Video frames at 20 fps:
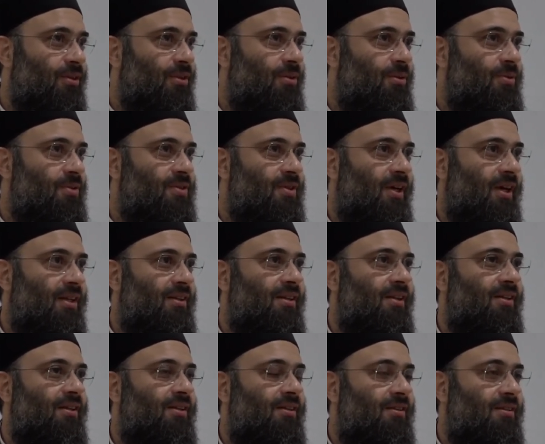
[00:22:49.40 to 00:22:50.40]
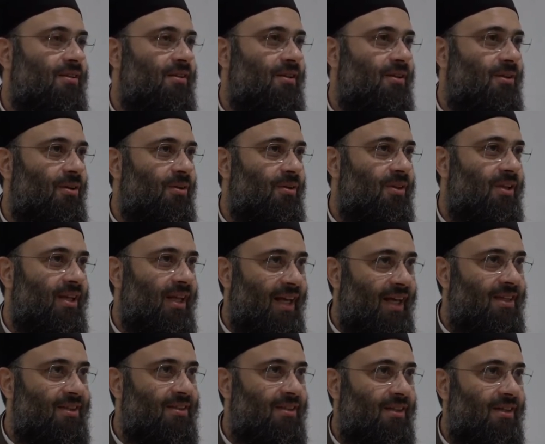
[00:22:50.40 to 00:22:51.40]
said that the
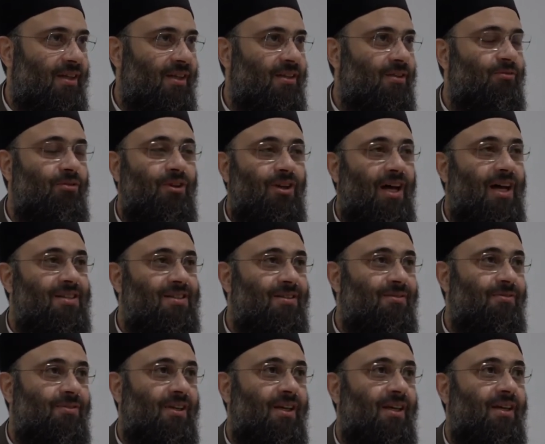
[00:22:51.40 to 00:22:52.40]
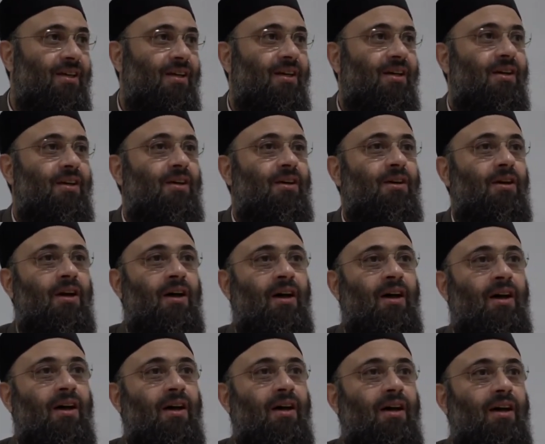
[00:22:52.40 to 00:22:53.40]
intellect, philosophy
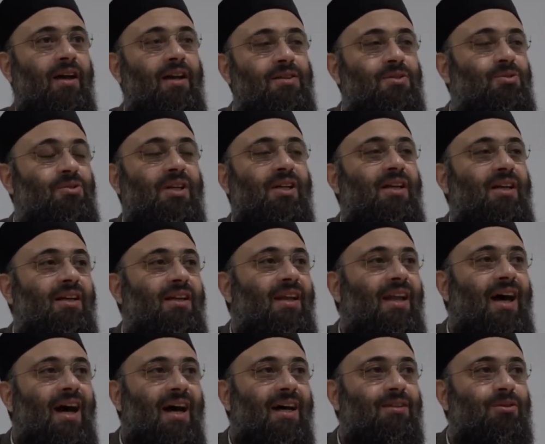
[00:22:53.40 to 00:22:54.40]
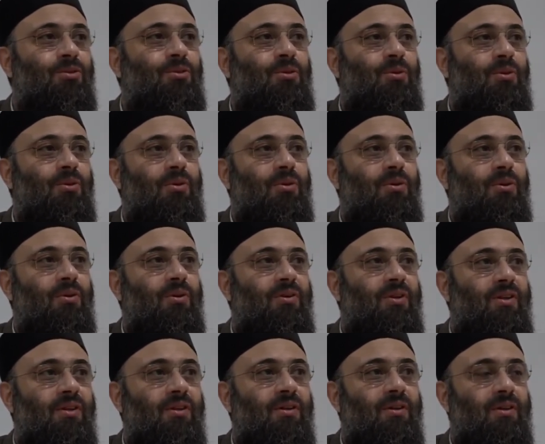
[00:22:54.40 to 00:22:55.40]
is really not,
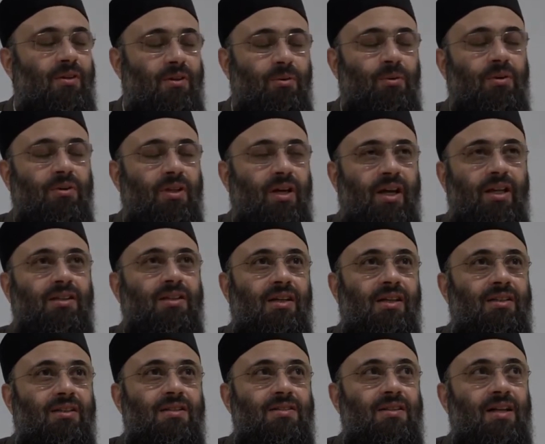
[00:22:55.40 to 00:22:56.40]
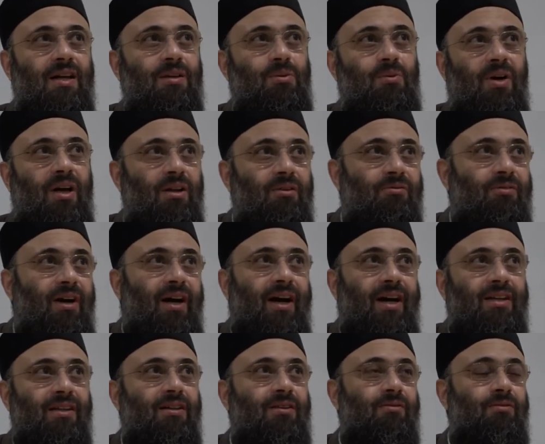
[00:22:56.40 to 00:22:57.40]
the intellect is not
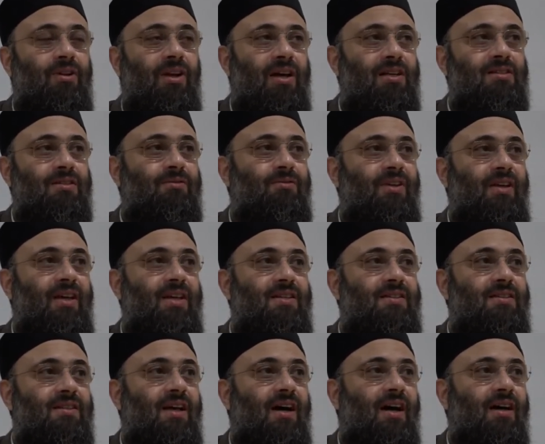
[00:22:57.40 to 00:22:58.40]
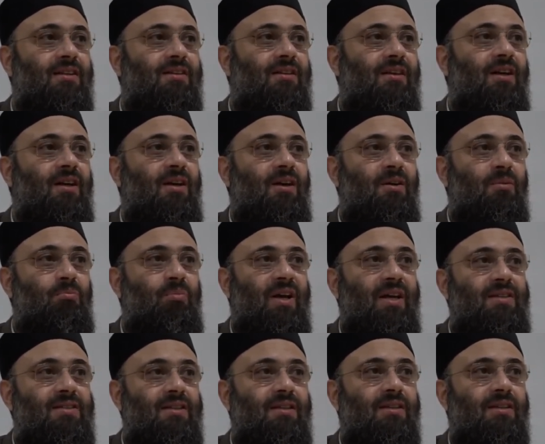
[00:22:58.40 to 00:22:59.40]
qualified, and philosophy is not
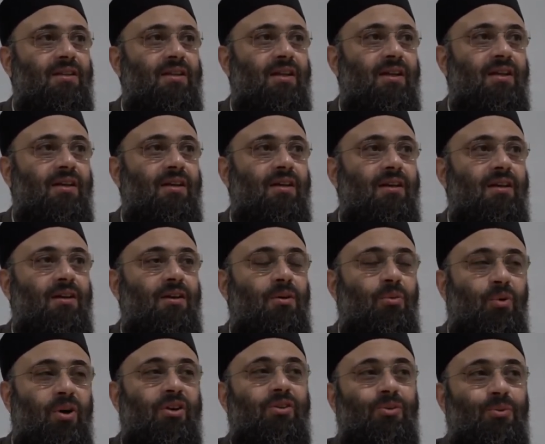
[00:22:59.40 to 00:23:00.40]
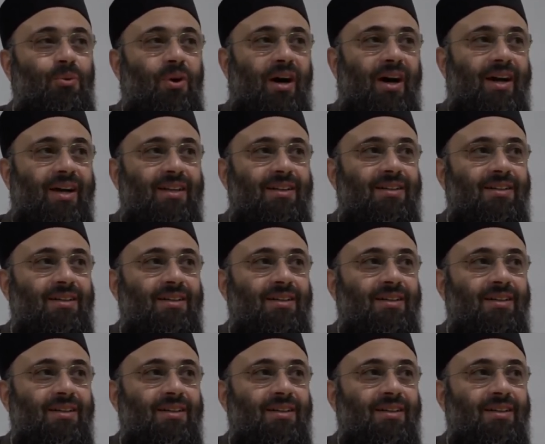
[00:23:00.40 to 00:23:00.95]
basically worthwhile